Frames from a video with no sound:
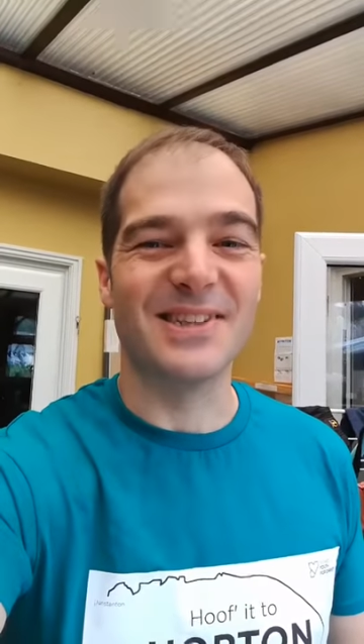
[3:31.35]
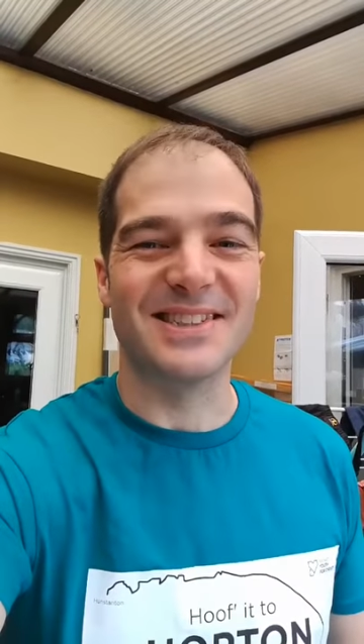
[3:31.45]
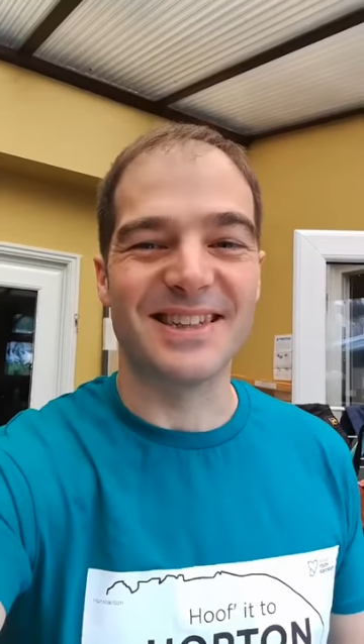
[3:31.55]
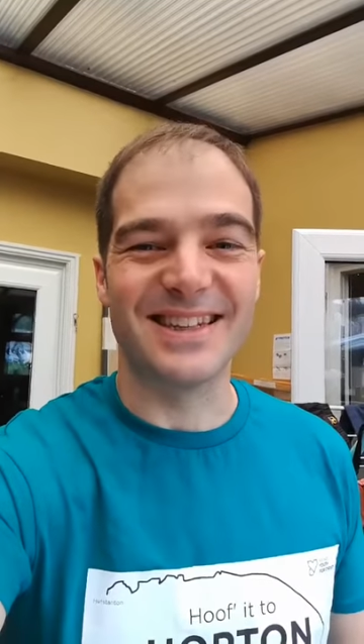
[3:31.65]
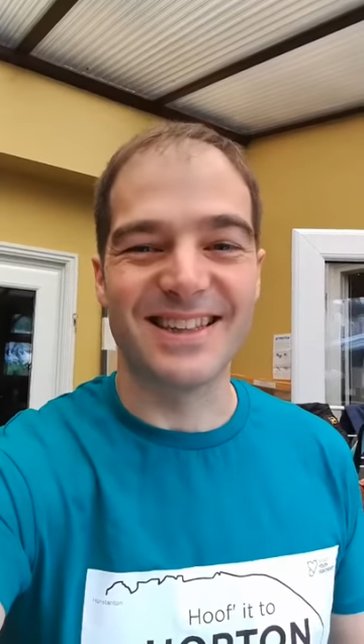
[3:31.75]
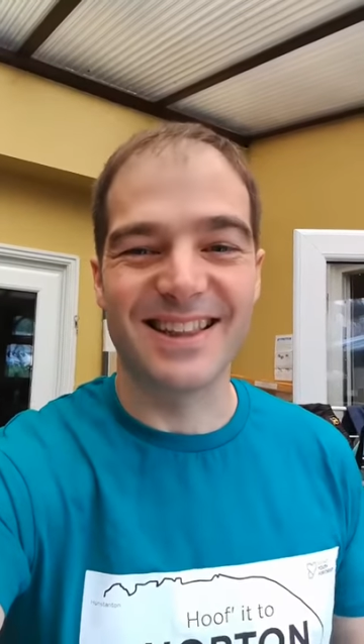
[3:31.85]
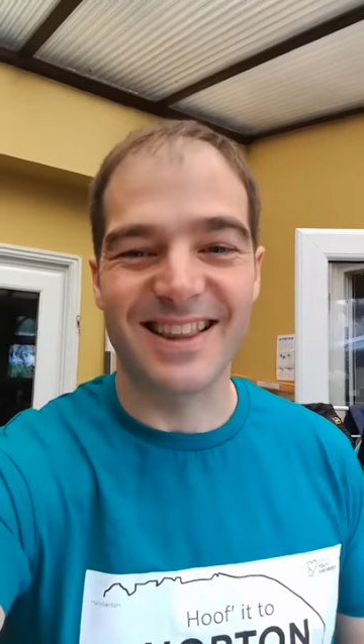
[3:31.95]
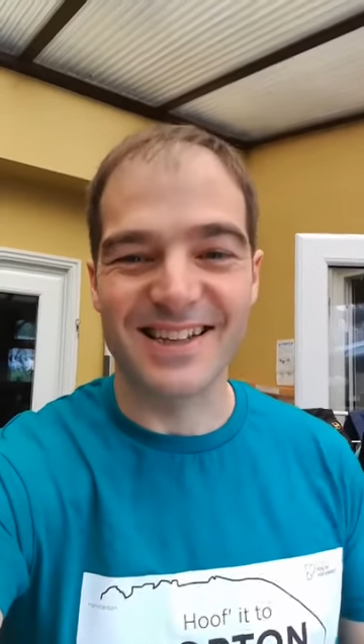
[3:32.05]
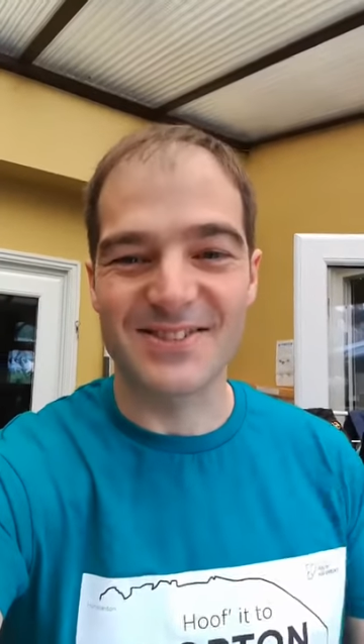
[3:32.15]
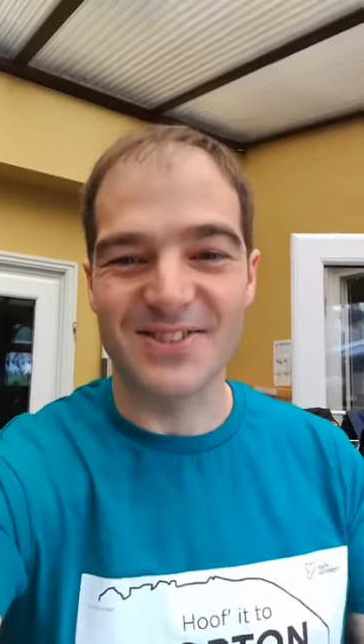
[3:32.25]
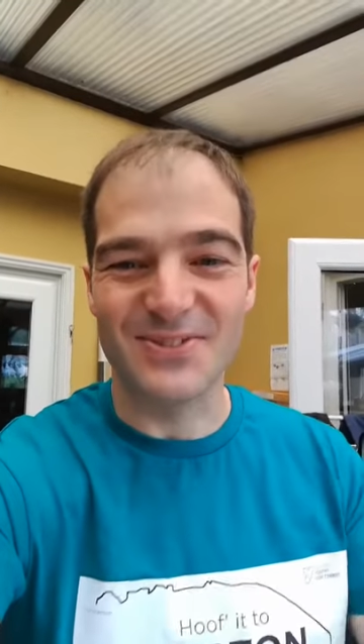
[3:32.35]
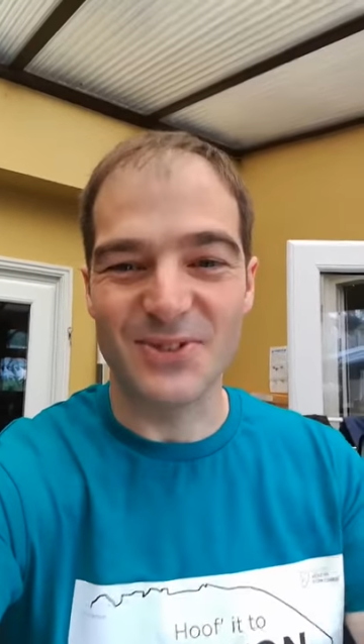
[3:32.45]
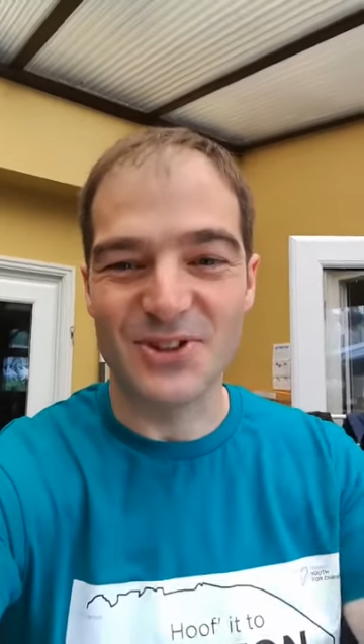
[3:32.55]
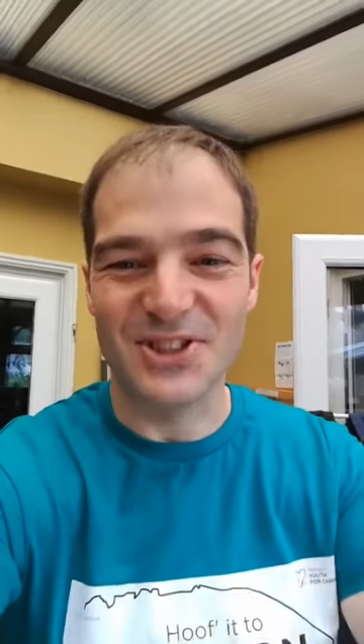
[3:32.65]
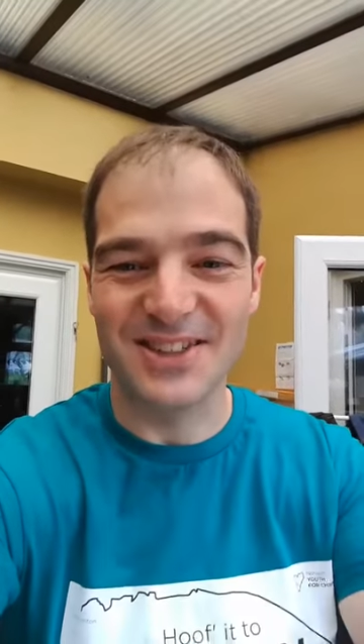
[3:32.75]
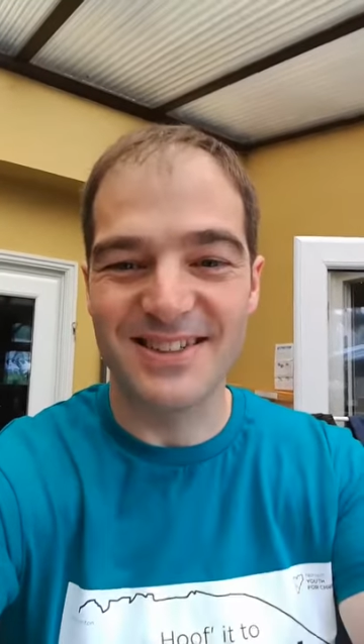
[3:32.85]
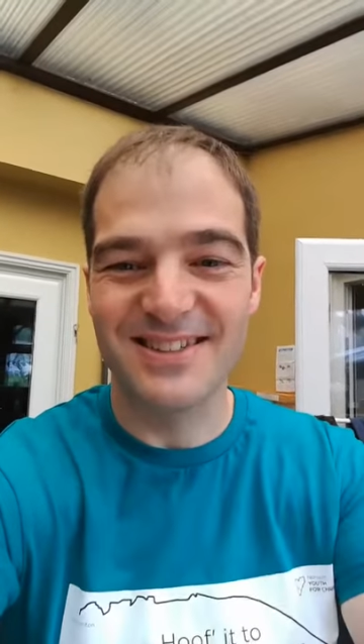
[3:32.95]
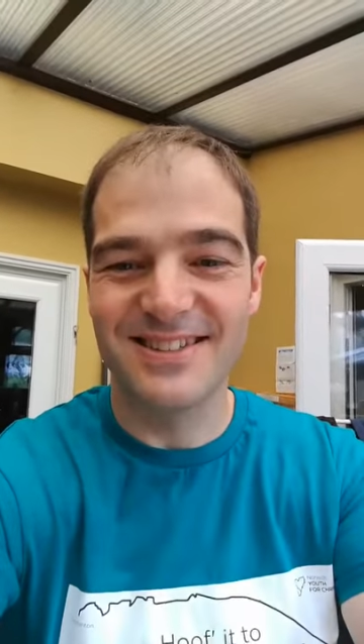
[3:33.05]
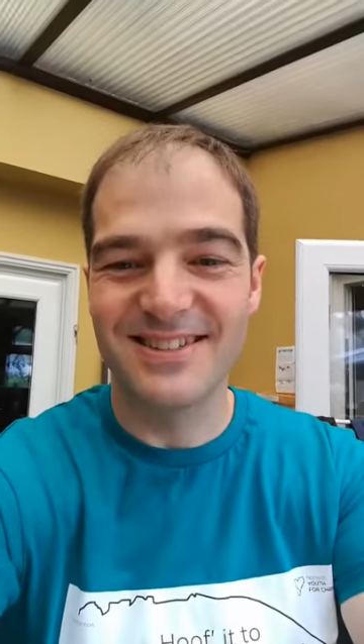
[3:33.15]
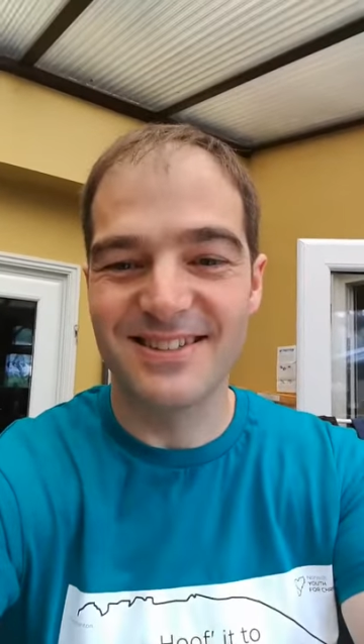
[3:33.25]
Wednesday. Thanks for not watching.